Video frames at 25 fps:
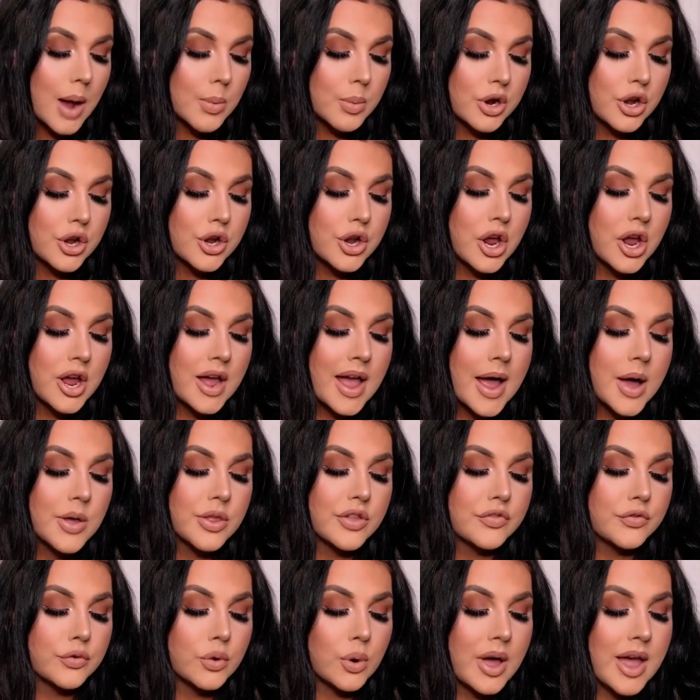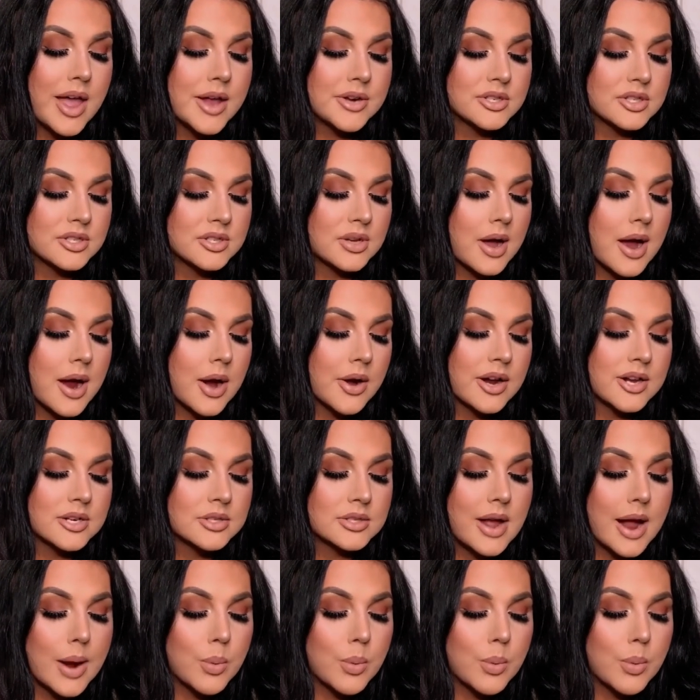I want to know how the forehead scar is.